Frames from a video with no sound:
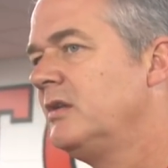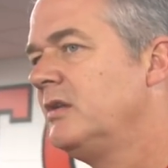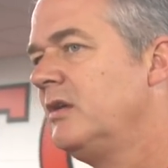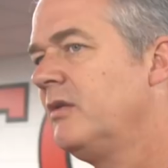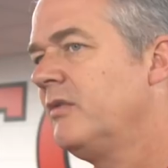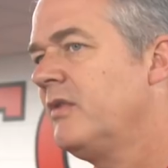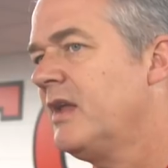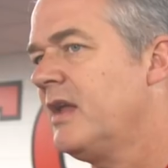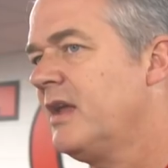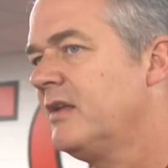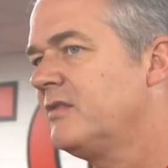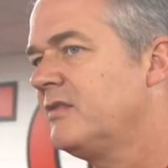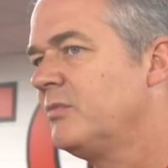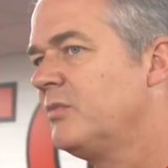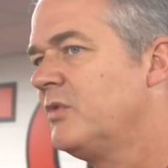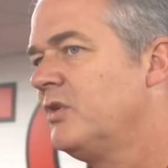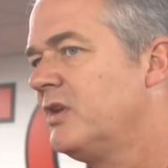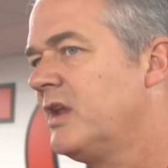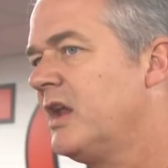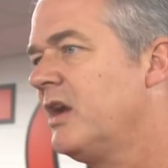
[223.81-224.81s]
you know, they got
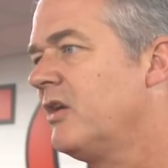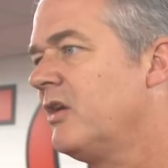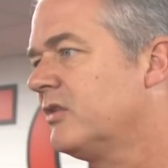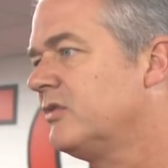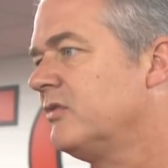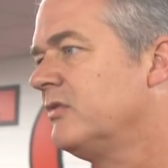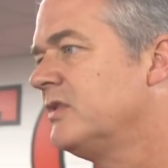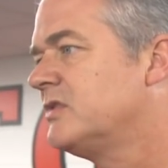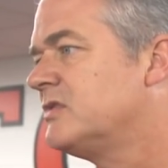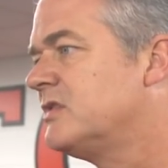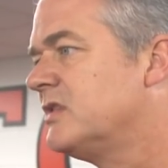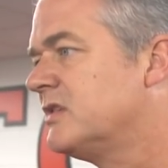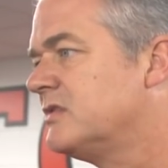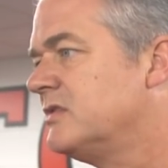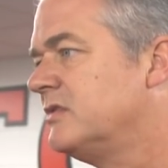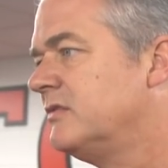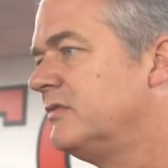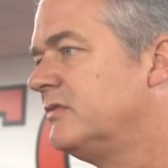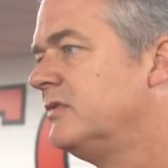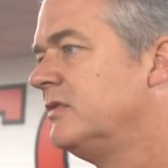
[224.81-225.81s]
some good
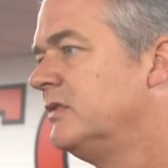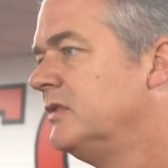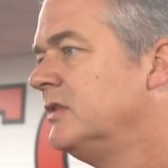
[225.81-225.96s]
characteristics of